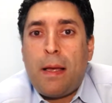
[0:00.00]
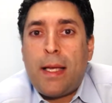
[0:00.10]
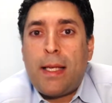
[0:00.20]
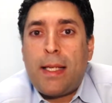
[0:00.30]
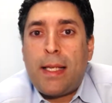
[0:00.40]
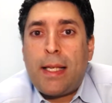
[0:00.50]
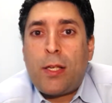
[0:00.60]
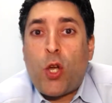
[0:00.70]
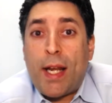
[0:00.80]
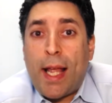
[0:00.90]

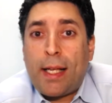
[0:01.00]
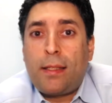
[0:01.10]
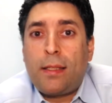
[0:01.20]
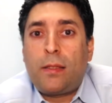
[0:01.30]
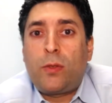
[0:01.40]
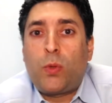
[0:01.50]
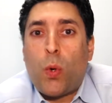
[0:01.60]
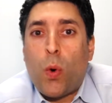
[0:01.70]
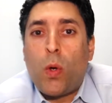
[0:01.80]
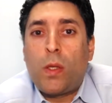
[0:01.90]
connected to
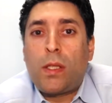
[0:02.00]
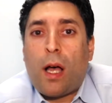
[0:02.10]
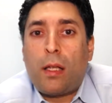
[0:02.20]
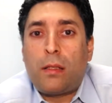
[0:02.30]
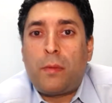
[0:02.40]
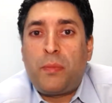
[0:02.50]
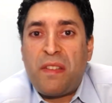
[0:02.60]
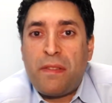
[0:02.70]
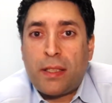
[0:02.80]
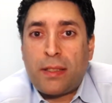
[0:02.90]
all the other
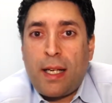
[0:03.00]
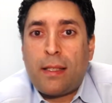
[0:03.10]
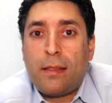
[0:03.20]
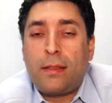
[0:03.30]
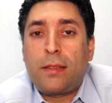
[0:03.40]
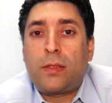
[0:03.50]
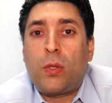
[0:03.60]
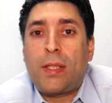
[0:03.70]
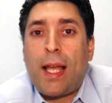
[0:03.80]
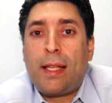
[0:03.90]
previous records
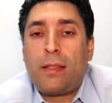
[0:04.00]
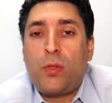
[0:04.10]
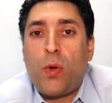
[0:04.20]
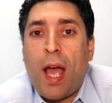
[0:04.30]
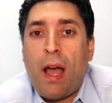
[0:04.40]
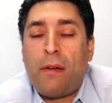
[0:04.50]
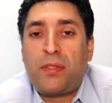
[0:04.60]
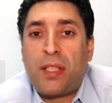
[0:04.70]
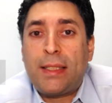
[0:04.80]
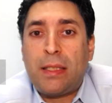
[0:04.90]
so that you have
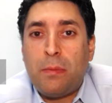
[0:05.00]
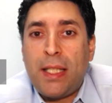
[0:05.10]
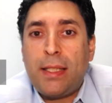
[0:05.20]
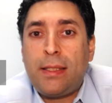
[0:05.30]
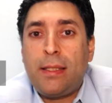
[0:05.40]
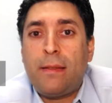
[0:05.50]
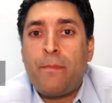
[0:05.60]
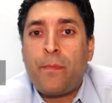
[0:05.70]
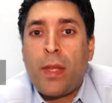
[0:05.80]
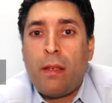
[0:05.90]
traceability
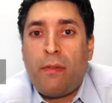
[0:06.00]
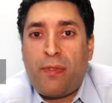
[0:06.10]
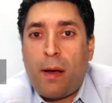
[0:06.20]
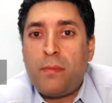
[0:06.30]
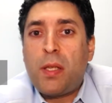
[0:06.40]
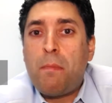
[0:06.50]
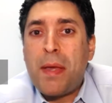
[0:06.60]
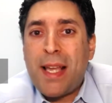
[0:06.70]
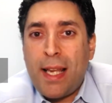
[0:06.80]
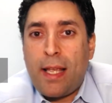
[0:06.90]
from the
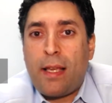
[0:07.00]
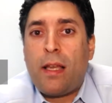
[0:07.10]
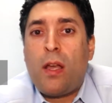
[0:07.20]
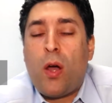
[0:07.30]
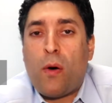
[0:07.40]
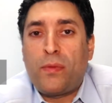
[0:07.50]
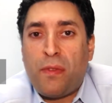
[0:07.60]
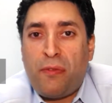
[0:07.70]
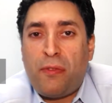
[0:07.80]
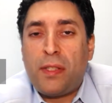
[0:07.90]
beginning of
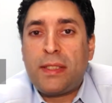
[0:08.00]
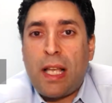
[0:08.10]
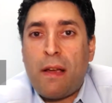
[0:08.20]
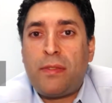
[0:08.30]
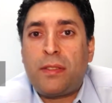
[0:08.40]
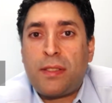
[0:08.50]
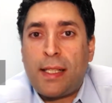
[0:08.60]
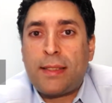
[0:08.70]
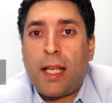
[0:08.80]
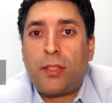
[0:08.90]
the first ever
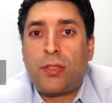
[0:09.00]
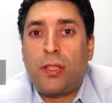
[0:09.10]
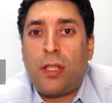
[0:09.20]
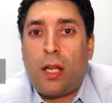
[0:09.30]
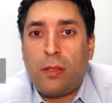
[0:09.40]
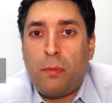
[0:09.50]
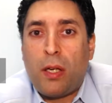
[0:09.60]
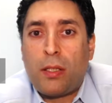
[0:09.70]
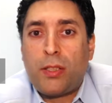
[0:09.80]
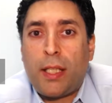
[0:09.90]
transaction on the
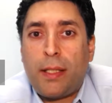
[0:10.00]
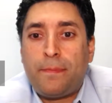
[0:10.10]
blockchain.